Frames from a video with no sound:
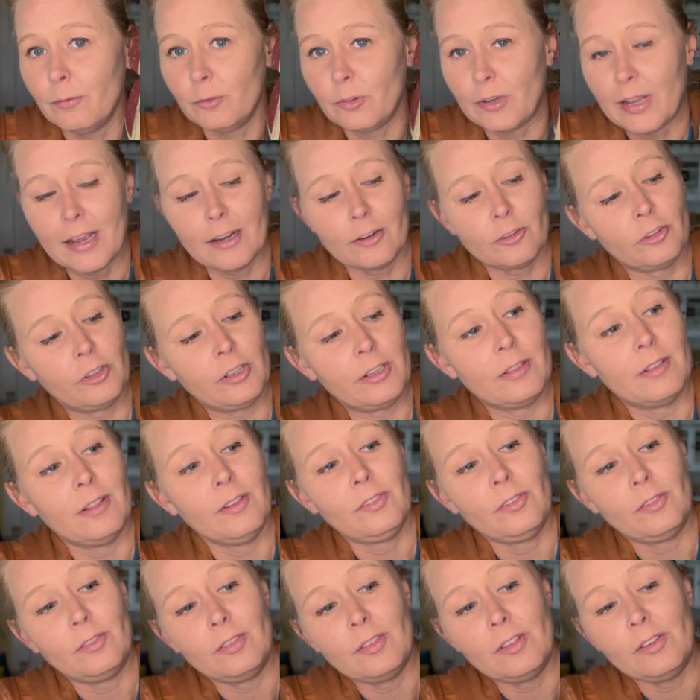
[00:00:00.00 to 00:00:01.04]
Actually,
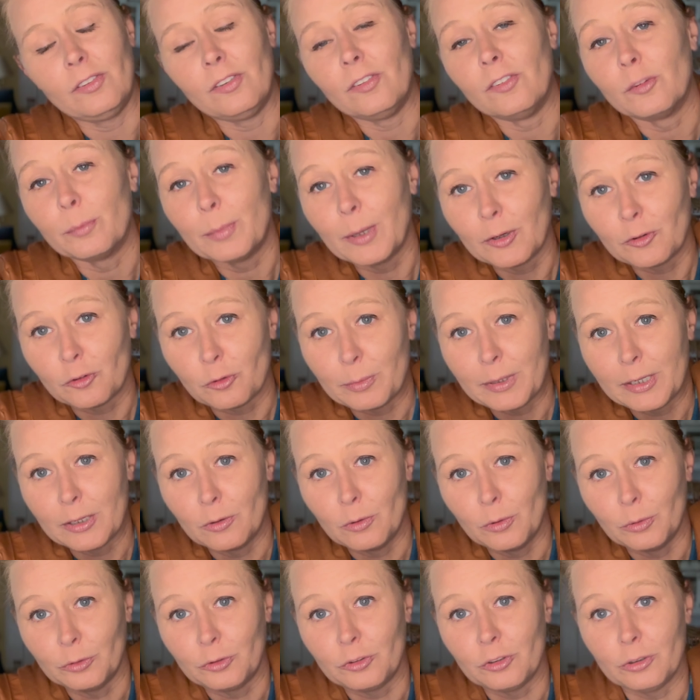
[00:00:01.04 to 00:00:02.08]
this this is about to be a
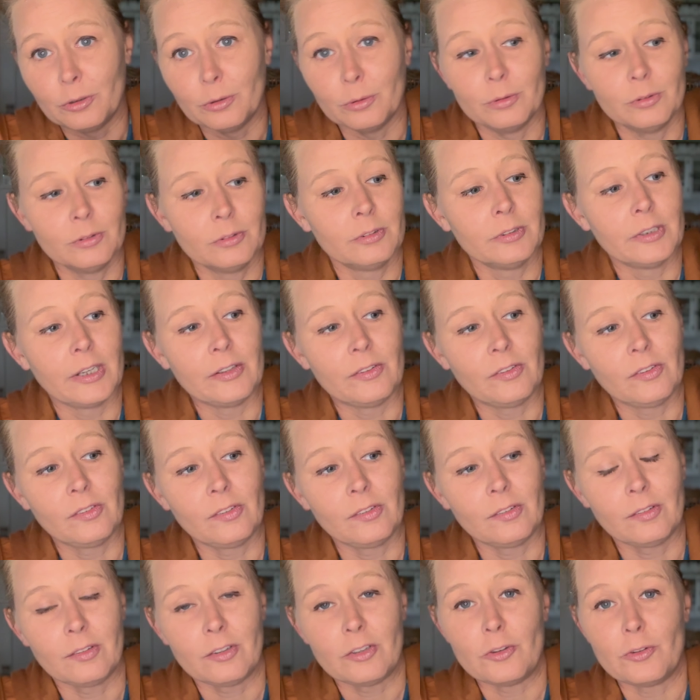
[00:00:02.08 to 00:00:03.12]
hole too.
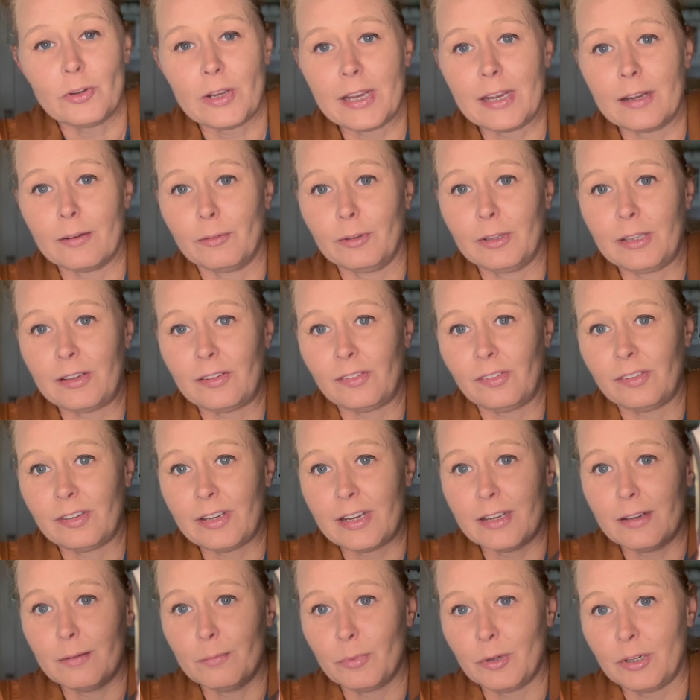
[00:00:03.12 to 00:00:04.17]
It's you can't really
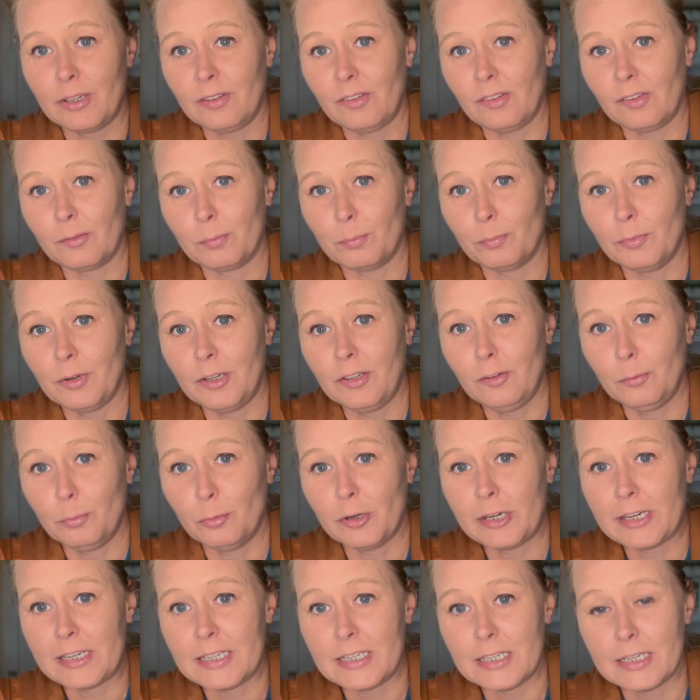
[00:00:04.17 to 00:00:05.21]
see it, but it's it's
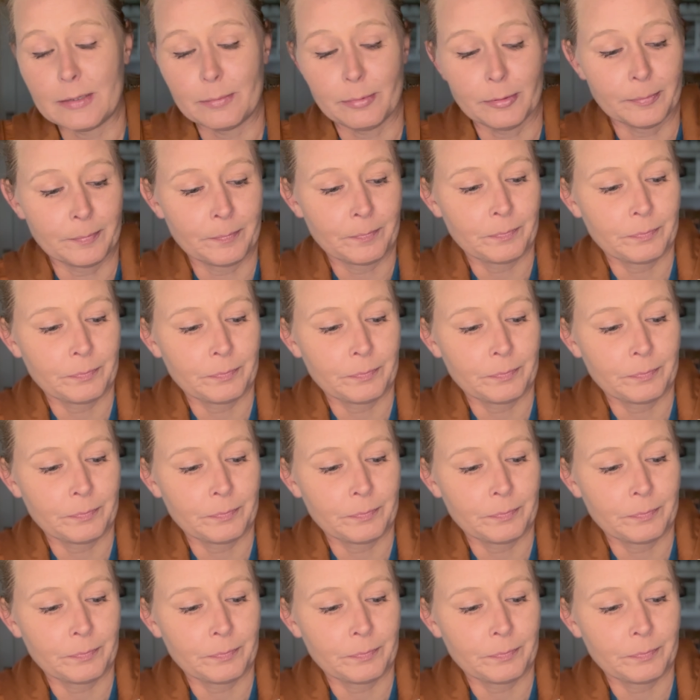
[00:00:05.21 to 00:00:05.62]
pretty deep.